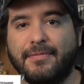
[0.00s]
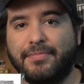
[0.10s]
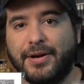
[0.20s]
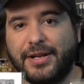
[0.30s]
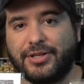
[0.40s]

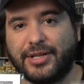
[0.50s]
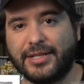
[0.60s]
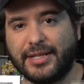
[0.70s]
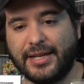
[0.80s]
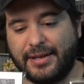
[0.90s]
But as you can
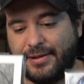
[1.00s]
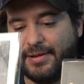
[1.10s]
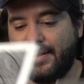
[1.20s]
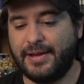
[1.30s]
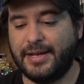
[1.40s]
see,
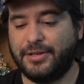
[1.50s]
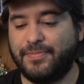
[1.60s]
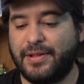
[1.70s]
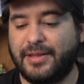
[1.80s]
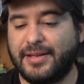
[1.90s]
each
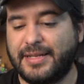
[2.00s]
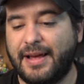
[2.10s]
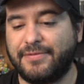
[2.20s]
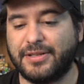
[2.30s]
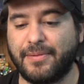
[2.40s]
month does
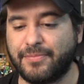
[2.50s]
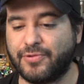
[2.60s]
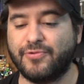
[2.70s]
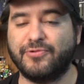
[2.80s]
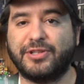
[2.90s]
have some
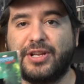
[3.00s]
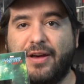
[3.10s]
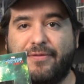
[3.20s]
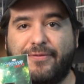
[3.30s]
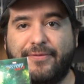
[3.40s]
cool
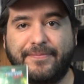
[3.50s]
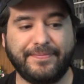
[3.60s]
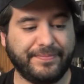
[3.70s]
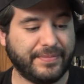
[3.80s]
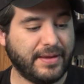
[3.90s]
stuff.
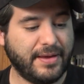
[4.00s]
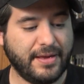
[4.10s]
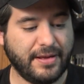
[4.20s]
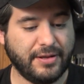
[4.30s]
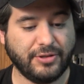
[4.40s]

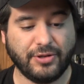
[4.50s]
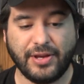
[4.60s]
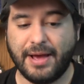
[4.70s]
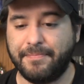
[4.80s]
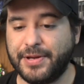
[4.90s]
So
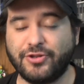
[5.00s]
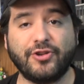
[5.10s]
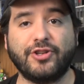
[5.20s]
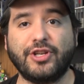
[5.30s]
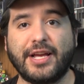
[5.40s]
yeah, be
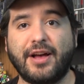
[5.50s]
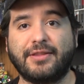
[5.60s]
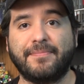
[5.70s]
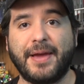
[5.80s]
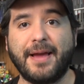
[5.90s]
sure to check
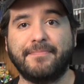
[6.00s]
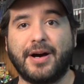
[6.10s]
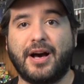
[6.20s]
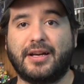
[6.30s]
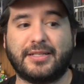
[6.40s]
out the BAM
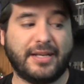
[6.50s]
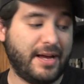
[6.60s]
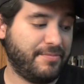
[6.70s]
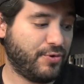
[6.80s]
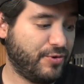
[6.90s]
box.
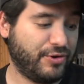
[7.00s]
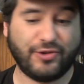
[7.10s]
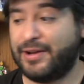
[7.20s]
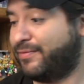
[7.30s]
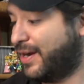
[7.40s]
I'm going to
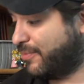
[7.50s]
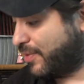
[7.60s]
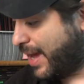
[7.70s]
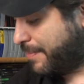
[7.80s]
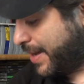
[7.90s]
try to find where that